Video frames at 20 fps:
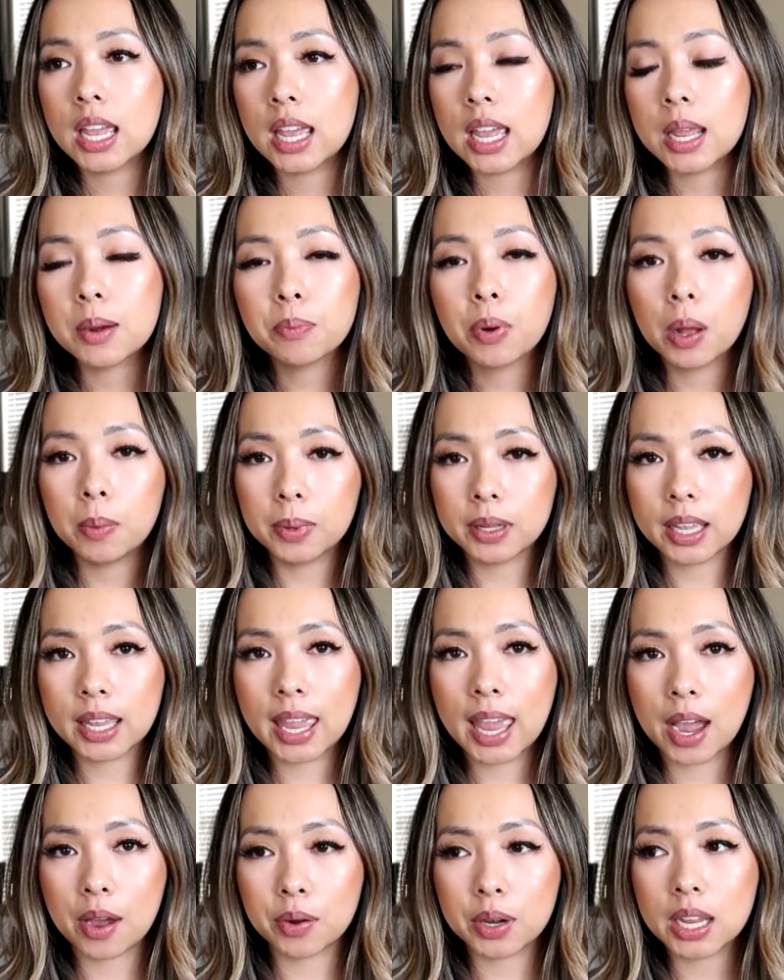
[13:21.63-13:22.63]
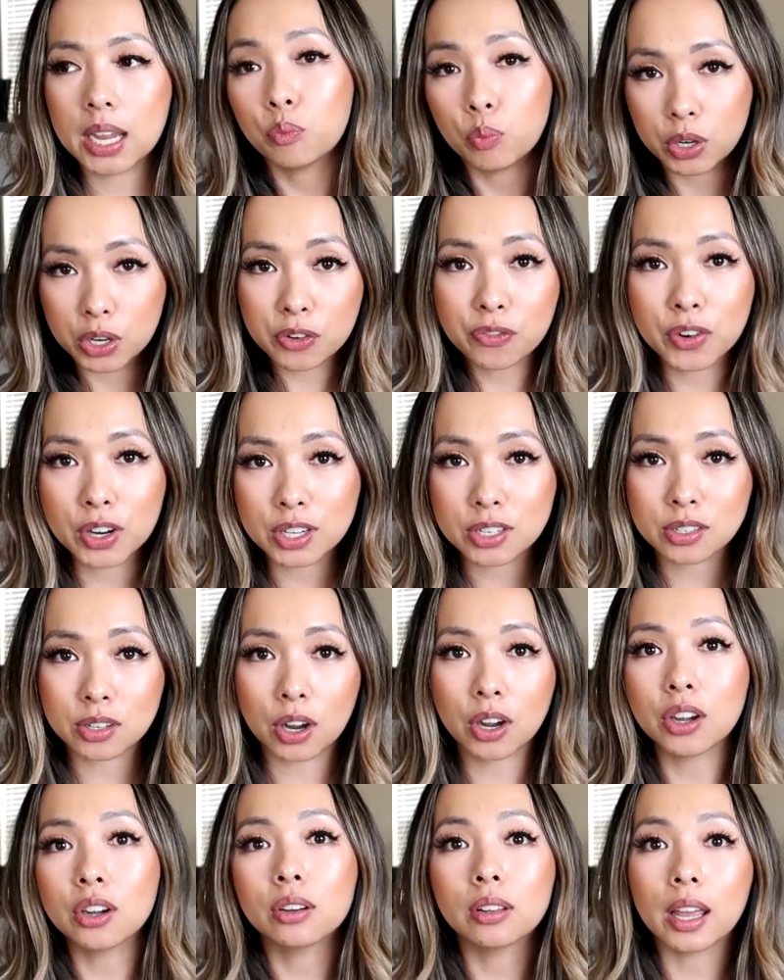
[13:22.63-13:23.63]
in public accounting, when you first
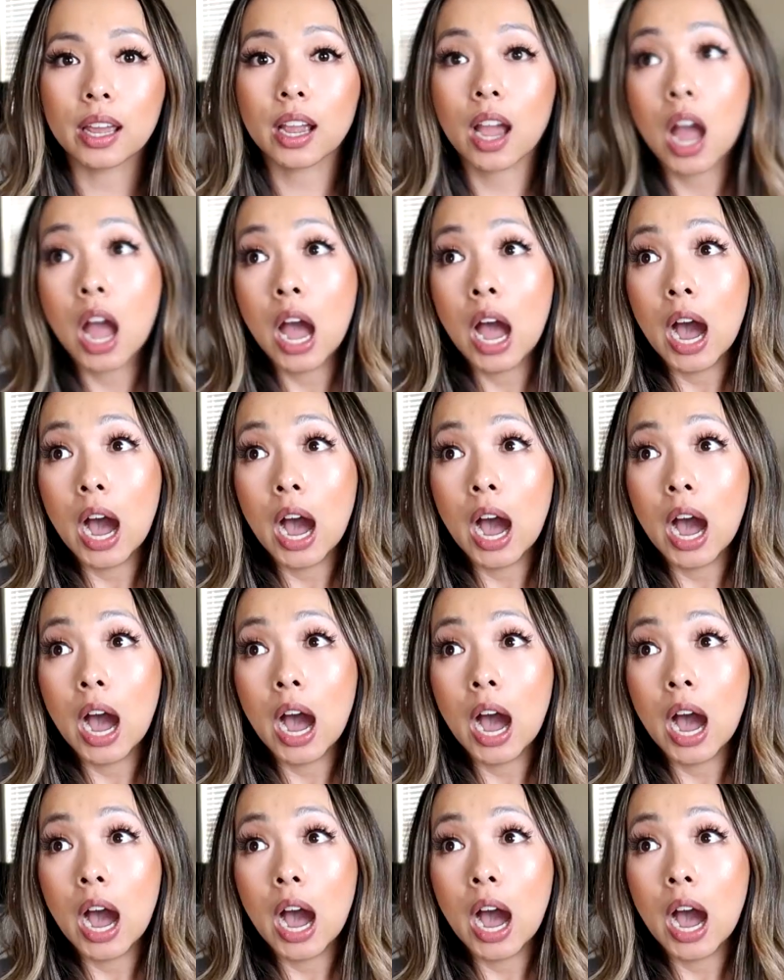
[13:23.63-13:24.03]
start, you're like,